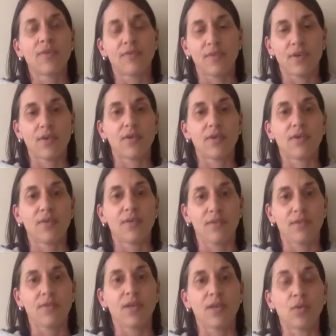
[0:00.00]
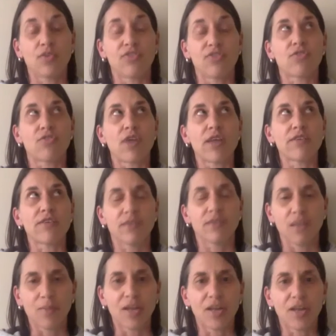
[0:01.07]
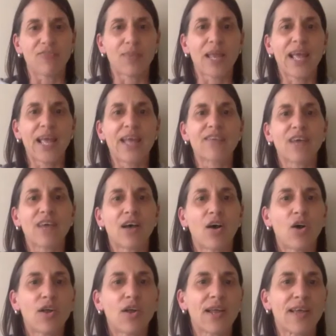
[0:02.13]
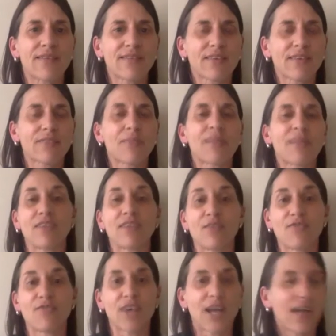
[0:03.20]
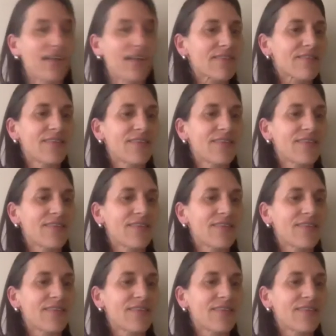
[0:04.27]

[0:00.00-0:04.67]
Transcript: So yeah, which is great. I mean, I've planned a holiday 6 months in advance.